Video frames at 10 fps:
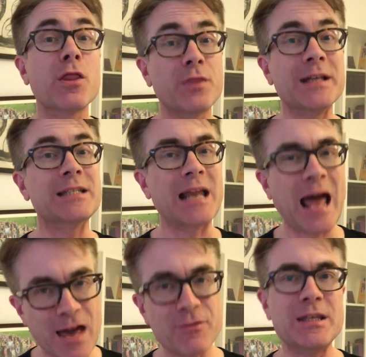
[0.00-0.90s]
things that
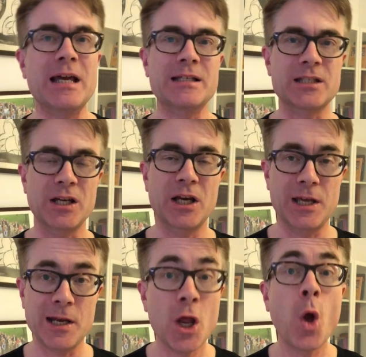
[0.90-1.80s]
haven't yet sunk
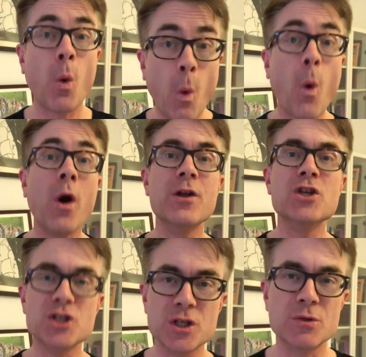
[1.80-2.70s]
in or
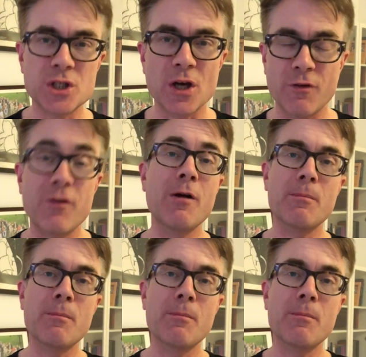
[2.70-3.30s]
new stuff,